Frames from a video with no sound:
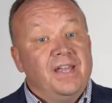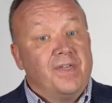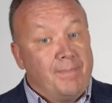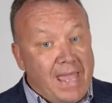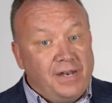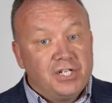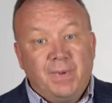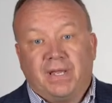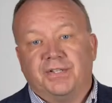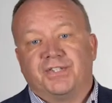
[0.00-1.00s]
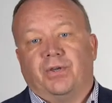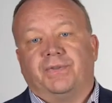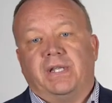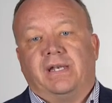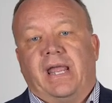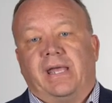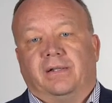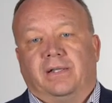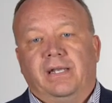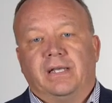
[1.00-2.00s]
The Management Consulting and
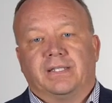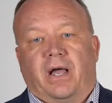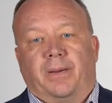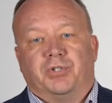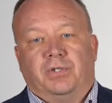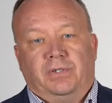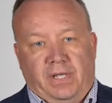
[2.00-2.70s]
Analytics option,